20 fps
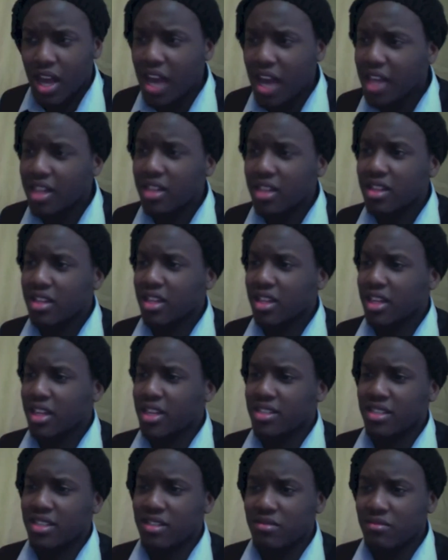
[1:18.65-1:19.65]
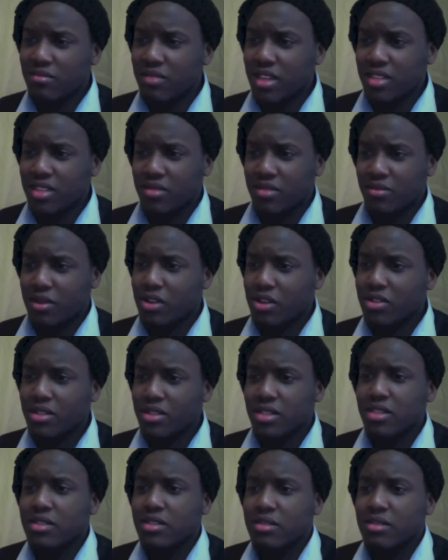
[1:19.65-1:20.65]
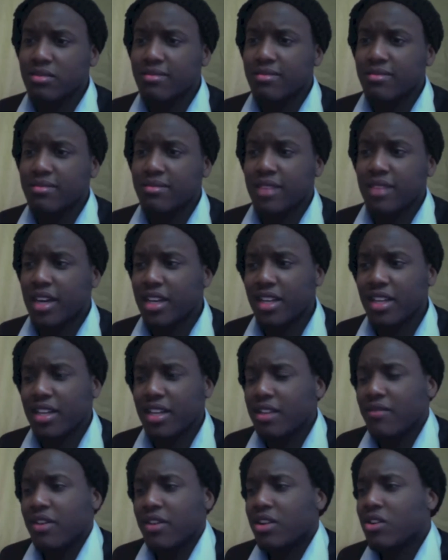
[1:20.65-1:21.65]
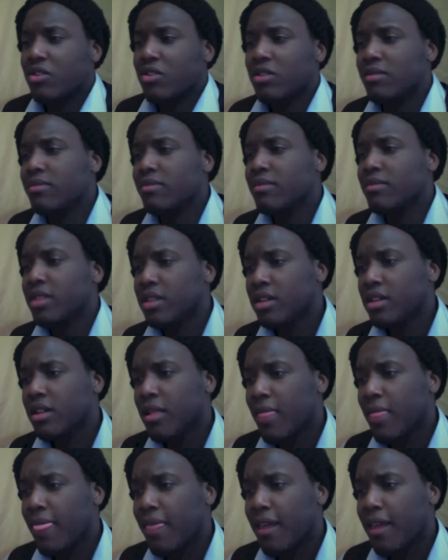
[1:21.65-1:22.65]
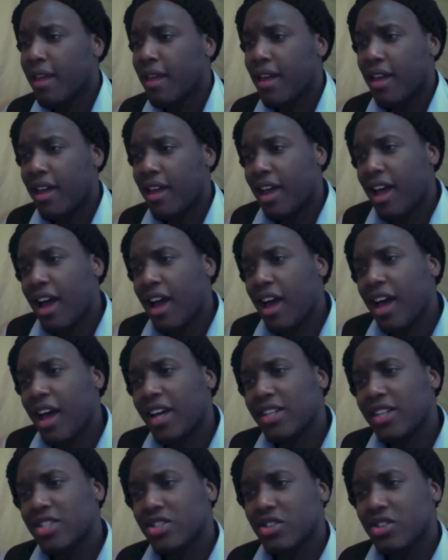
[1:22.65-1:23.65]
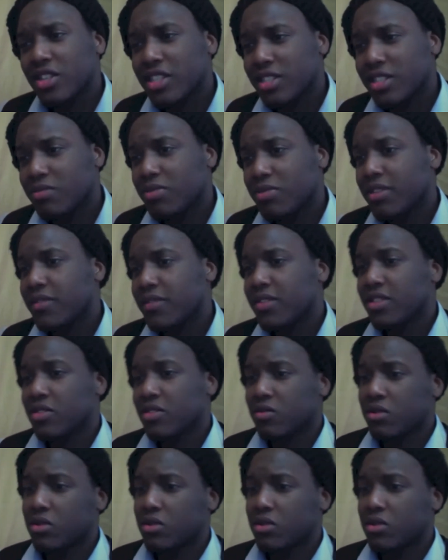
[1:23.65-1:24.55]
I had nothing against him as a person. I didn't even know him. I enjoyed his previous